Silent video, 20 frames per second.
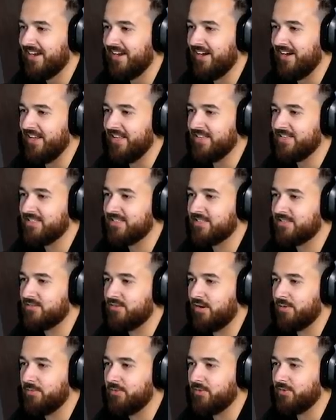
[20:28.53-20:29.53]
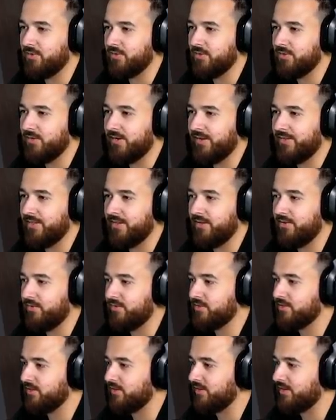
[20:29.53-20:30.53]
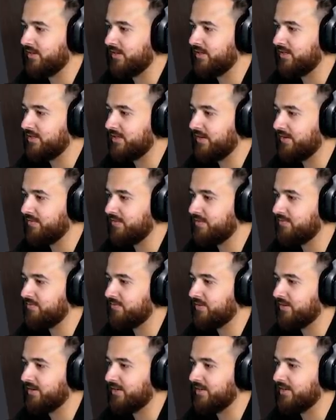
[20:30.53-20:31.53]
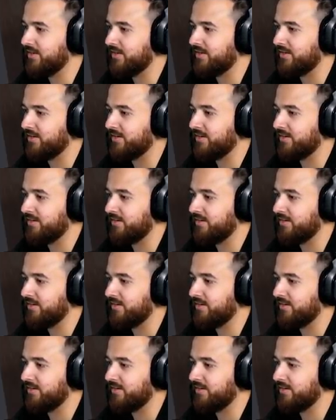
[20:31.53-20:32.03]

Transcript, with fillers: All right, let's roo, and then also, can I just have the freaking